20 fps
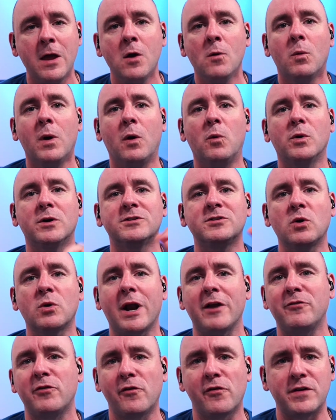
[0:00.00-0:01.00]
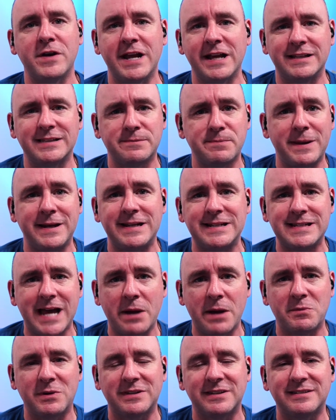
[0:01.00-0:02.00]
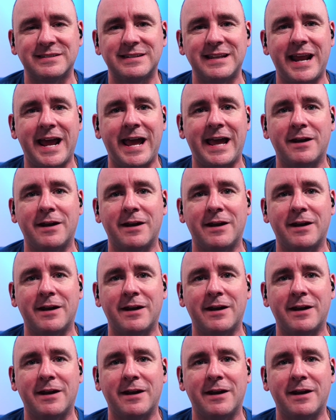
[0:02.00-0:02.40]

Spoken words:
Well, we're so grateful for Nick spending time with us today.